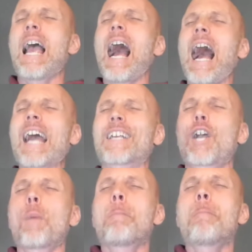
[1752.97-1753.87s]
I
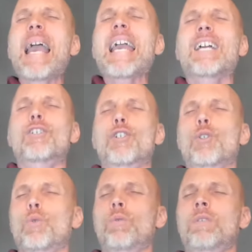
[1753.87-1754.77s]
command
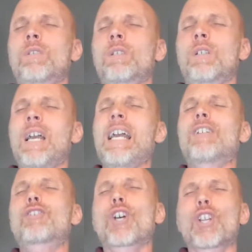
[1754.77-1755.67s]
you
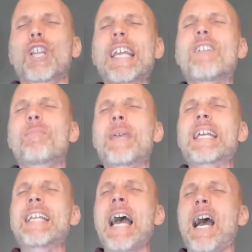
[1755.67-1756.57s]
to leave me
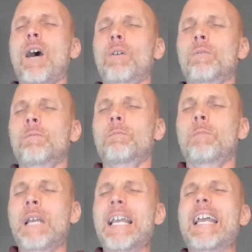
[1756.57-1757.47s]
now
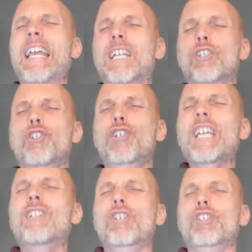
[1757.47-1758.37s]
in
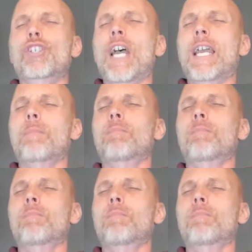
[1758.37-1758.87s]
Jesus' name.